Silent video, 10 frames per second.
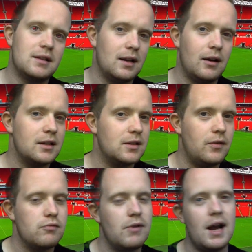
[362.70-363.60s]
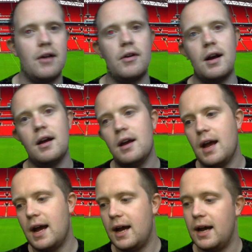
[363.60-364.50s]
the likes of Herrera
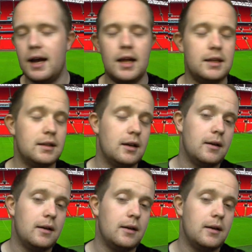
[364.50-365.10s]
and